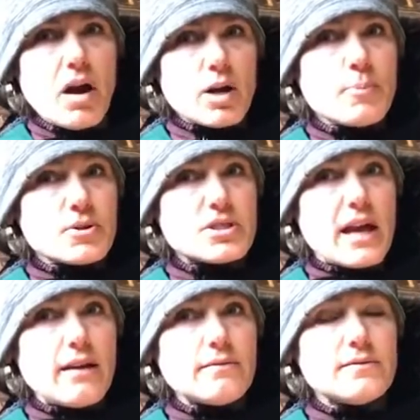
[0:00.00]
100%
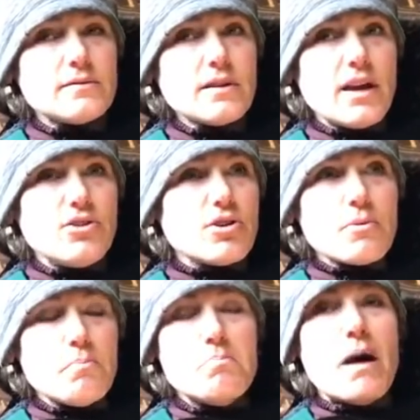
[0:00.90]
and
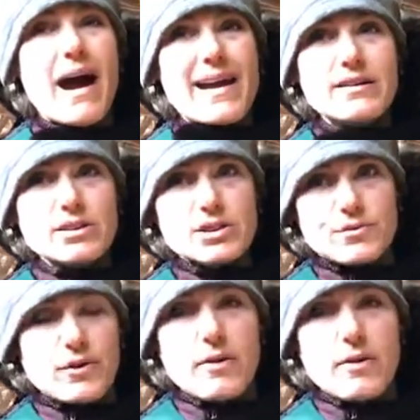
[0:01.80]
you're miles